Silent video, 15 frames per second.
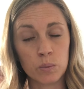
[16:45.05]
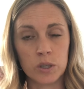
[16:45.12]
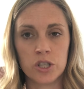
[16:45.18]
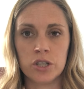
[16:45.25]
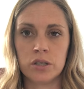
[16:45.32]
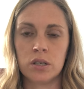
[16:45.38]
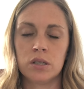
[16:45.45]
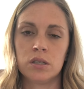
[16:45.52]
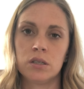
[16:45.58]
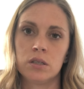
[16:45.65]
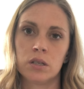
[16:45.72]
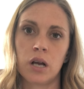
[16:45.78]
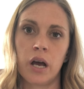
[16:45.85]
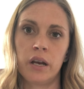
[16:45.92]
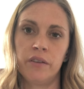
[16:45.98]
which is a
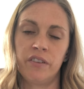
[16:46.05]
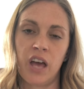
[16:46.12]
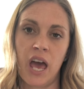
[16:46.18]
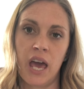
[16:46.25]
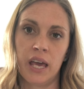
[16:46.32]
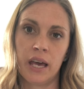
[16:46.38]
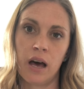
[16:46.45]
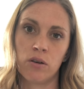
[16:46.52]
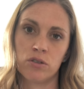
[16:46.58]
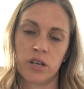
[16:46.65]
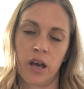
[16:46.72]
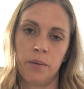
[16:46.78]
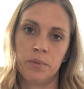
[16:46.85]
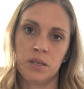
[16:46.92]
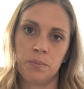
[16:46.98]
kind of a hangout
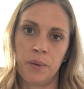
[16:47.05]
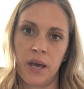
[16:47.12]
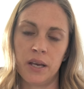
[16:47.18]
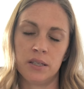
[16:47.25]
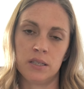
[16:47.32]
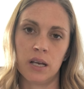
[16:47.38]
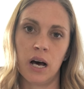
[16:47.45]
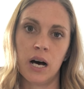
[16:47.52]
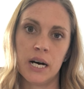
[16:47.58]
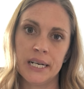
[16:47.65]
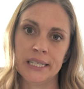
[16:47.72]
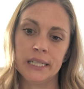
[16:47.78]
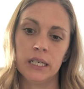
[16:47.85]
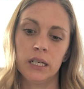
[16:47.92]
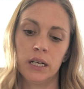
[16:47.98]
type space
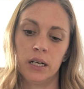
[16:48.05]
on